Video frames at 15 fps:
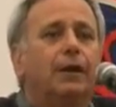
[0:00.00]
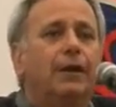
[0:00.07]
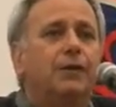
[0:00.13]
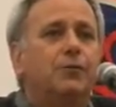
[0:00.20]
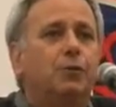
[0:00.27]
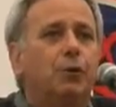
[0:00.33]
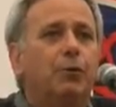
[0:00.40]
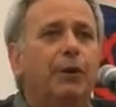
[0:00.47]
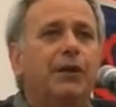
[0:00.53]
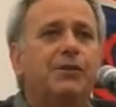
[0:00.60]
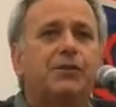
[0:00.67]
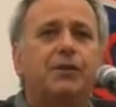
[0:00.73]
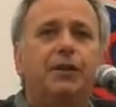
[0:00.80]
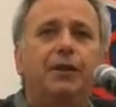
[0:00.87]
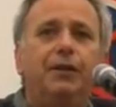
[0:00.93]
as we
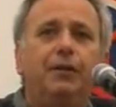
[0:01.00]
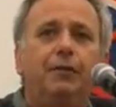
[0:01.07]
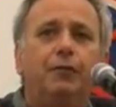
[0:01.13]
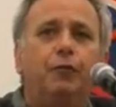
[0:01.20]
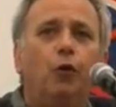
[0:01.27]
reach the